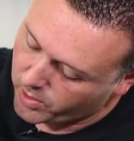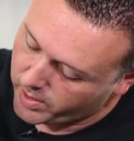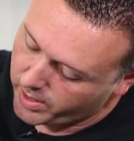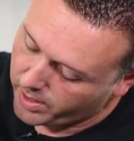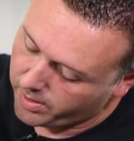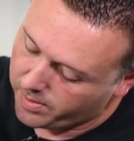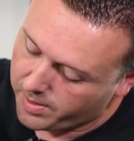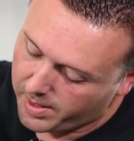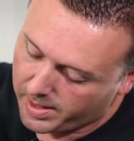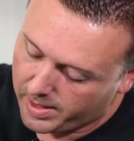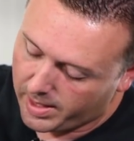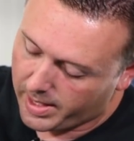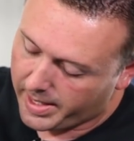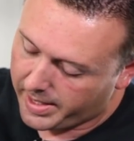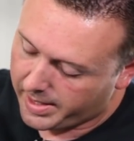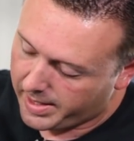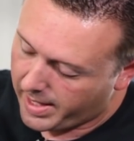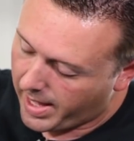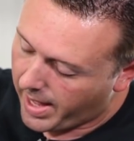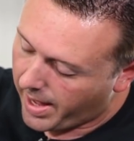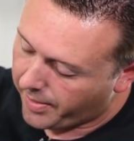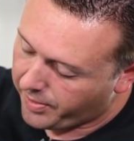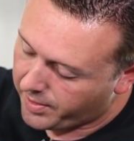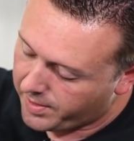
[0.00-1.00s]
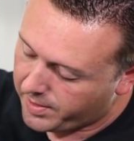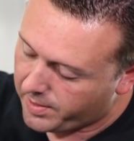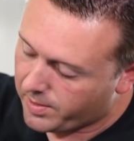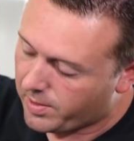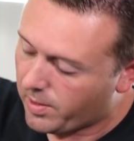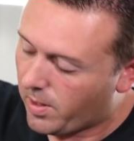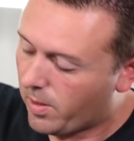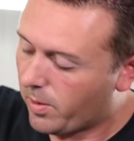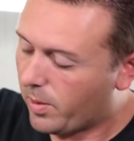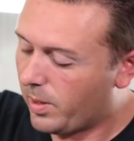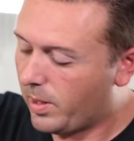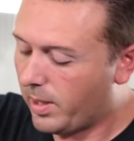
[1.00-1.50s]
or anything like that. This
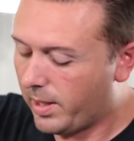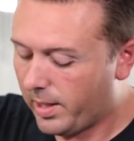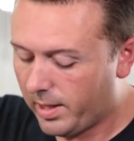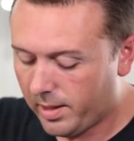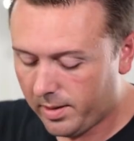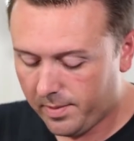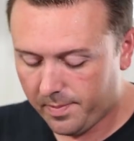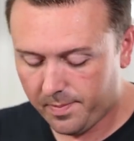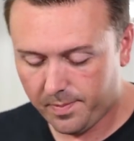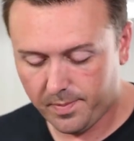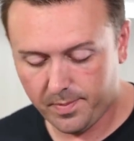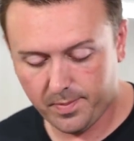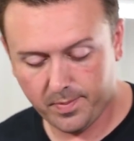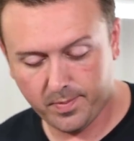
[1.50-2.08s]
is all clean.